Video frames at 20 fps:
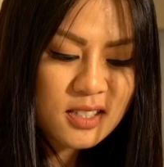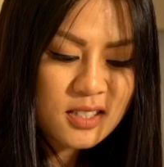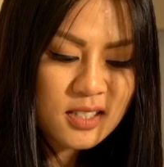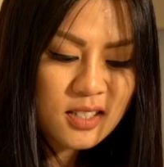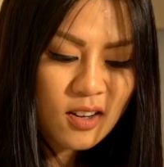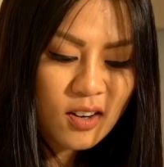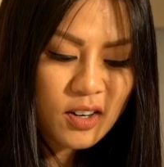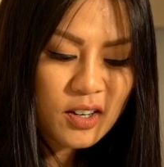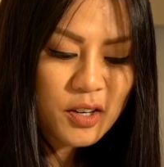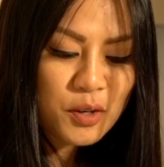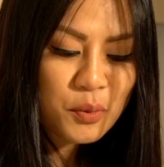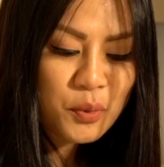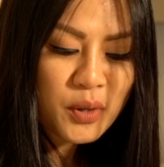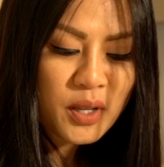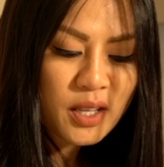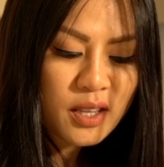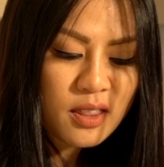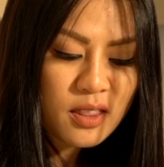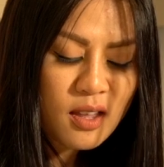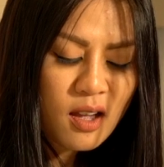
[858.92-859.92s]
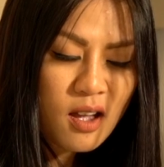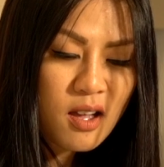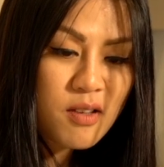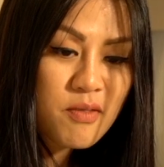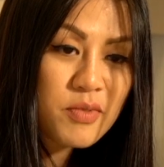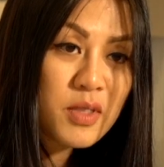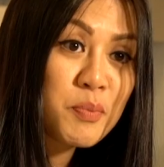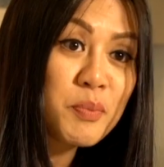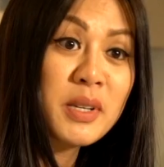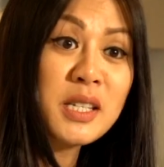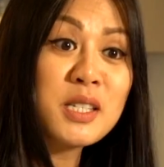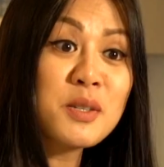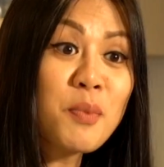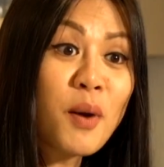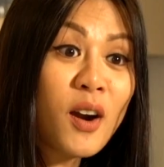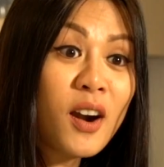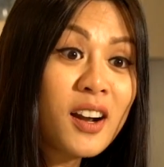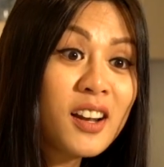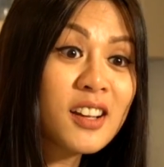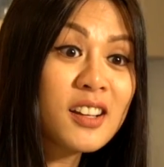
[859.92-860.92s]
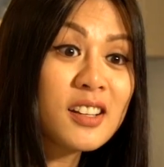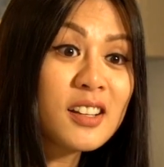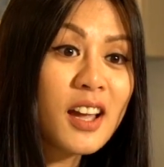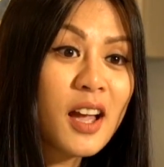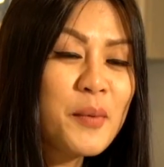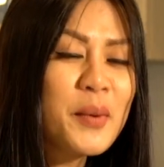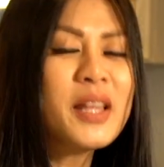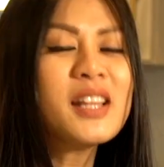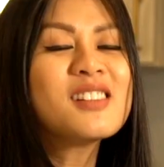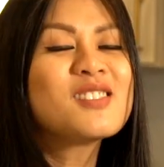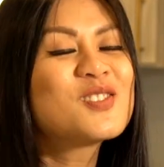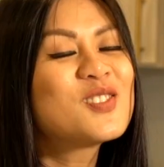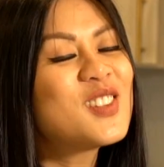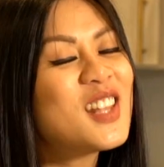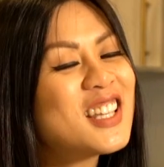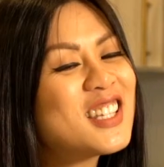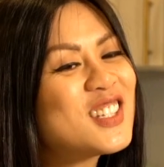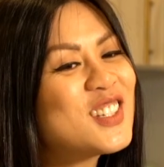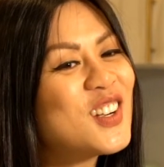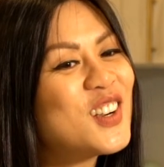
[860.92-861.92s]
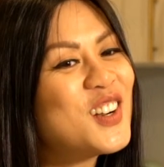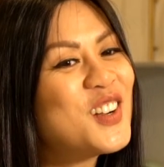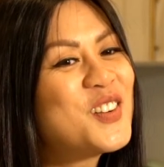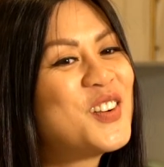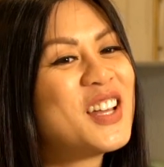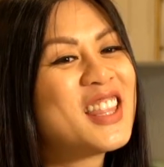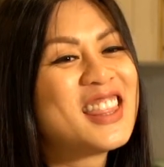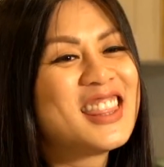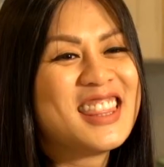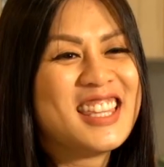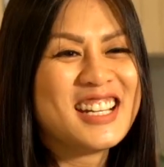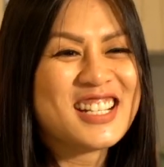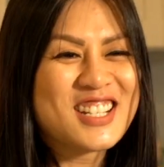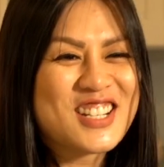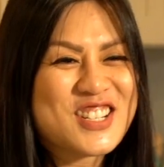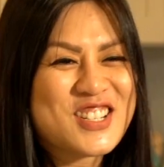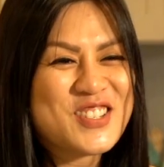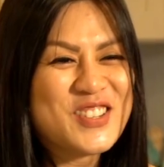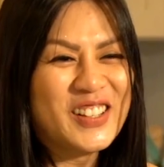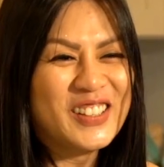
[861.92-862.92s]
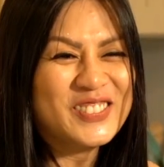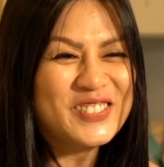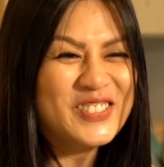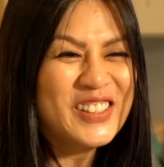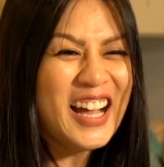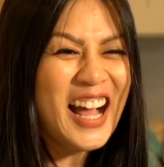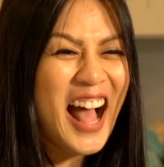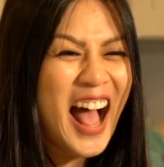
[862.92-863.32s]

Started with the minced pork. I mean, let's start it with the shrimp.